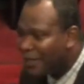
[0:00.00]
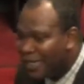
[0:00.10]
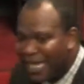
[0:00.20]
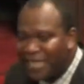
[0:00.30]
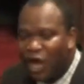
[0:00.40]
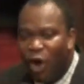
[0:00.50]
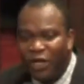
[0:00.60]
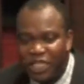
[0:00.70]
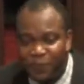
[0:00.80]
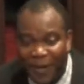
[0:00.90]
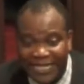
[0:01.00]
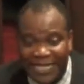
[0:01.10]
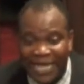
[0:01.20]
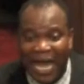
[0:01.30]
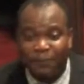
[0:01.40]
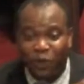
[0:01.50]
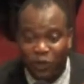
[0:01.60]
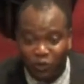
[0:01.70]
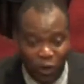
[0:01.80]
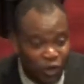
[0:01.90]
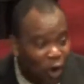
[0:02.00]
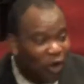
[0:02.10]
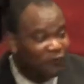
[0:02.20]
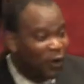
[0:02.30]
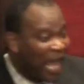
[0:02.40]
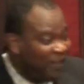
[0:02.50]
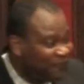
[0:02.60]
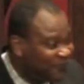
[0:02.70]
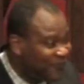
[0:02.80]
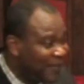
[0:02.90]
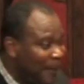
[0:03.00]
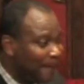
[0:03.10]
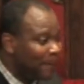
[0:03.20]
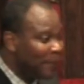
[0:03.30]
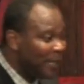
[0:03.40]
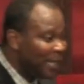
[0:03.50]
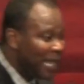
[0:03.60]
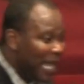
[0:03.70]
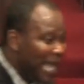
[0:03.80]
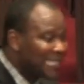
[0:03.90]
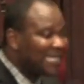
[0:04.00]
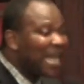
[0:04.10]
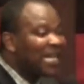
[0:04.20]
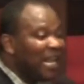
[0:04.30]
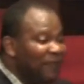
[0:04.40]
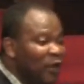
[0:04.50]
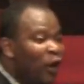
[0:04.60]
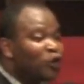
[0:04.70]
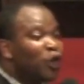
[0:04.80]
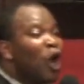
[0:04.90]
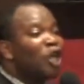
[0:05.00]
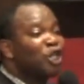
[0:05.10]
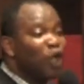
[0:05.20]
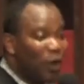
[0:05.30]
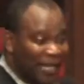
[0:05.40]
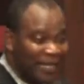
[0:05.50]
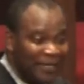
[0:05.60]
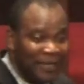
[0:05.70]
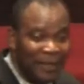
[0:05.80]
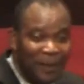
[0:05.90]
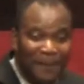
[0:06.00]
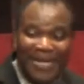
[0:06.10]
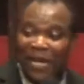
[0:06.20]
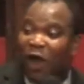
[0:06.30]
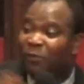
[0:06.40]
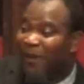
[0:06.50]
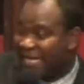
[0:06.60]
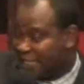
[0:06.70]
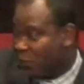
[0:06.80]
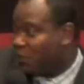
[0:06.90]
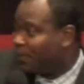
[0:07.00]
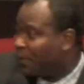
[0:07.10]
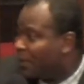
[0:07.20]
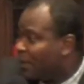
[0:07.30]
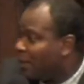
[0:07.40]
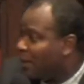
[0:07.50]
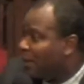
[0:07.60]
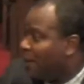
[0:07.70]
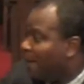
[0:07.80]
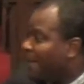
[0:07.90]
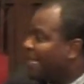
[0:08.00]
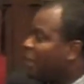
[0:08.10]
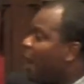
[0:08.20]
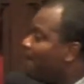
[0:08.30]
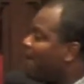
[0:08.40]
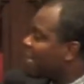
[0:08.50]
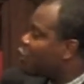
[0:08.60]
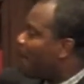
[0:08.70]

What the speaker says: Let the Holy Spirit take absolute control of your life and start living unto God's glory. May the Lord bless you. May the Lord bless your